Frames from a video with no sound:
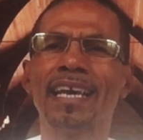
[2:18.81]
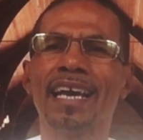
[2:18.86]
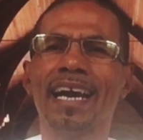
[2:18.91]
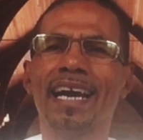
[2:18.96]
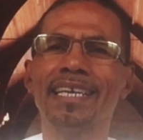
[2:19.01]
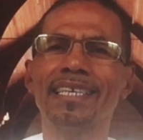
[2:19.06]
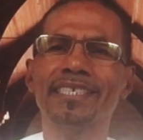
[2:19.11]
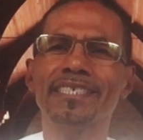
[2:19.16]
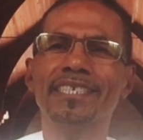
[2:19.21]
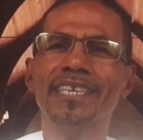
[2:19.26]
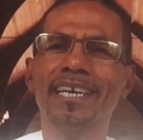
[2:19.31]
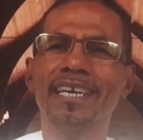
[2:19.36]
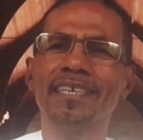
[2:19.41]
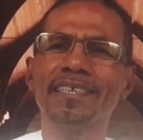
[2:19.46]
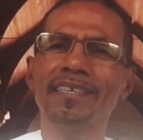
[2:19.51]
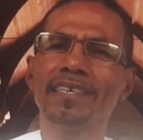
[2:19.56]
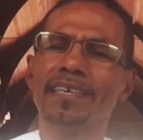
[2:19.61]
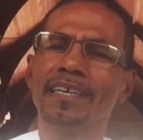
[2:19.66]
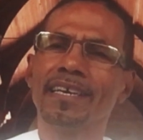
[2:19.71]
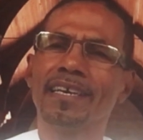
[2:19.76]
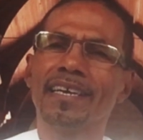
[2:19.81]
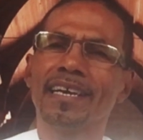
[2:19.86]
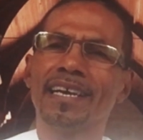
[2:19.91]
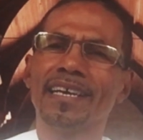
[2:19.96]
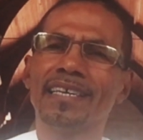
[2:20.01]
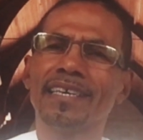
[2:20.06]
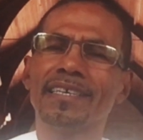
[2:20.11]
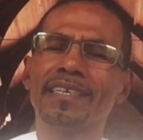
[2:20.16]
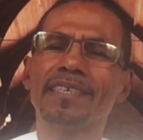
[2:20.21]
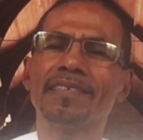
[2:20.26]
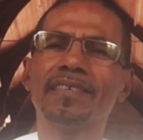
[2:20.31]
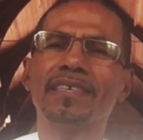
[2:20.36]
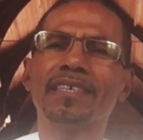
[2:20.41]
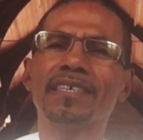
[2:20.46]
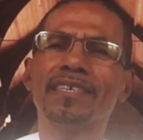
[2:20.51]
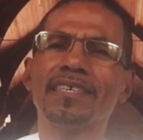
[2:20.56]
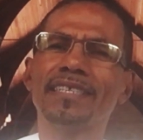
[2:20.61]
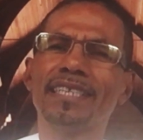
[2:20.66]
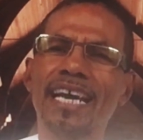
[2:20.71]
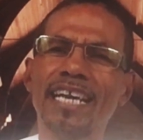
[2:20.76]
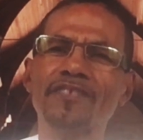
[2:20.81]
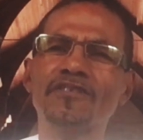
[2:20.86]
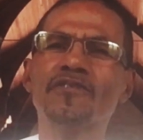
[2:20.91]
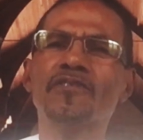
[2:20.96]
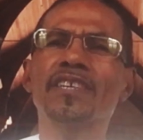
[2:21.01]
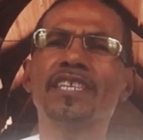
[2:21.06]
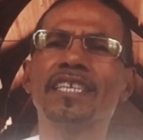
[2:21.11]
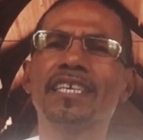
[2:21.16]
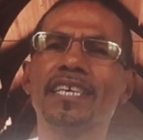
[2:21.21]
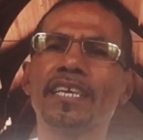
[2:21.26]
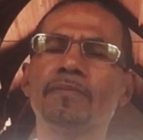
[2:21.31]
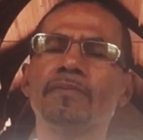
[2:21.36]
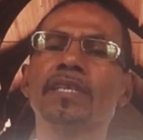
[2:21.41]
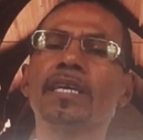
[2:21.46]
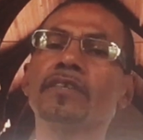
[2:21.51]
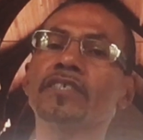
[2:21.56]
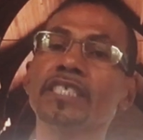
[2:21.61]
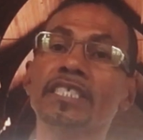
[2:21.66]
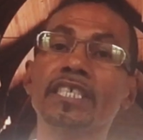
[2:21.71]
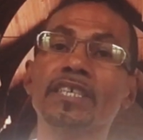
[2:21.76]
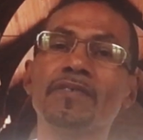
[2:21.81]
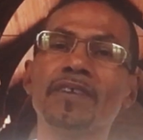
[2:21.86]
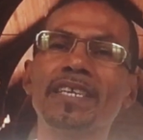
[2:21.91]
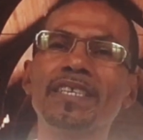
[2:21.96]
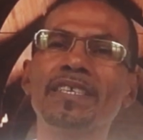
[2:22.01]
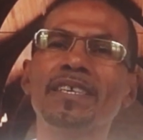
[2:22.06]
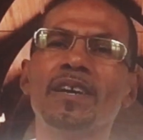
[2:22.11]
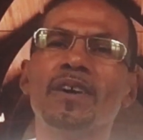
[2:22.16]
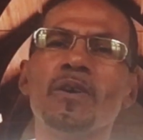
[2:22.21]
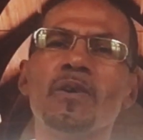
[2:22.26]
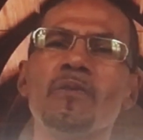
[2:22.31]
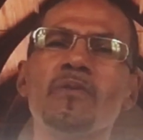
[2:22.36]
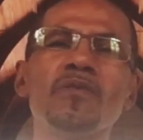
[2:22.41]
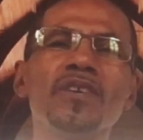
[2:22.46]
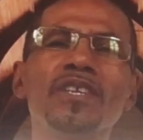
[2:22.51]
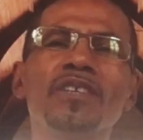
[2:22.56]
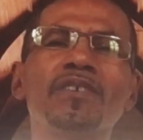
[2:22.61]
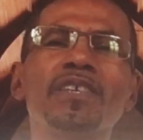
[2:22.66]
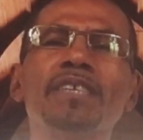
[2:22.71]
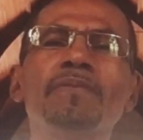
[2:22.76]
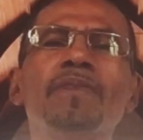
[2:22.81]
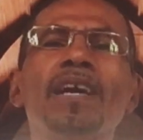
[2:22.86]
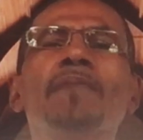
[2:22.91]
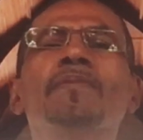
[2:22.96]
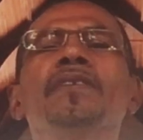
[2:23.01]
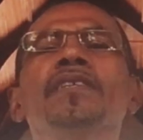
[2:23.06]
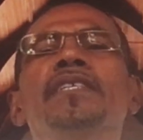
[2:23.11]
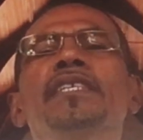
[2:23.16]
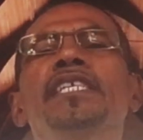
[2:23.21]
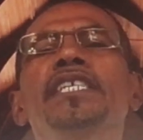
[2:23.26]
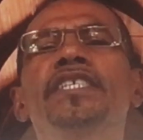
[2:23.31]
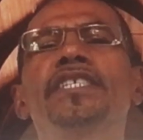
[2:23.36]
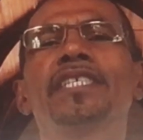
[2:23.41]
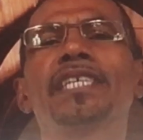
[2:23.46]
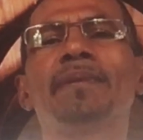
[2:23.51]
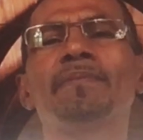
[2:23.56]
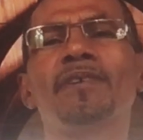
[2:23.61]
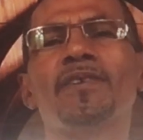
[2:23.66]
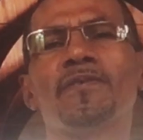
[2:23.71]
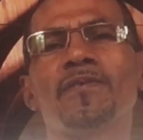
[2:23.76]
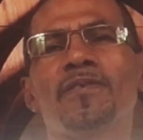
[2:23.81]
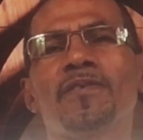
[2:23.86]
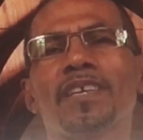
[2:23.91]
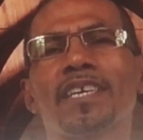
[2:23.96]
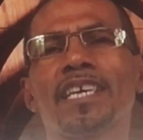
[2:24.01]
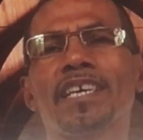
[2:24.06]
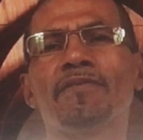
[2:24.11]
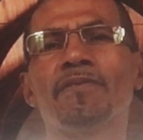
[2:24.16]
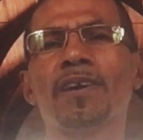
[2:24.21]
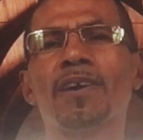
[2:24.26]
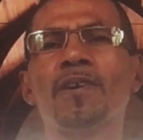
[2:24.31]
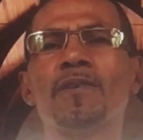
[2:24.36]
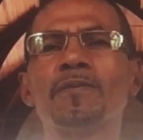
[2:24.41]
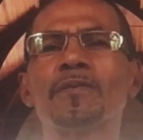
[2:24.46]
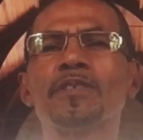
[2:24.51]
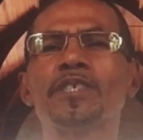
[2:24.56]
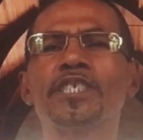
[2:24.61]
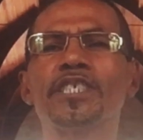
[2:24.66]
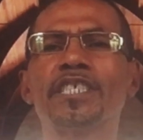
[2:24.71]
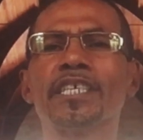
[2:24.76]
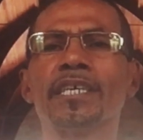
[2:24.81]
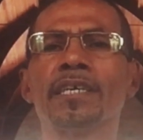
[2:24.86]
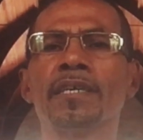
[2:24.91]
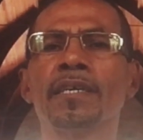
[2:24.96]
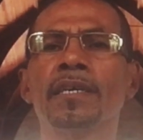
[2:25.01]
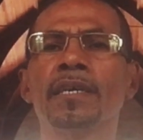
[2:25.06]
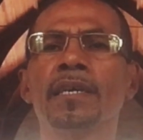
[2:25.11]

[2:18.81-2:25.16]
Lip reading: And a child naturally give their children, who you don't even have to teach them how to give or how to share.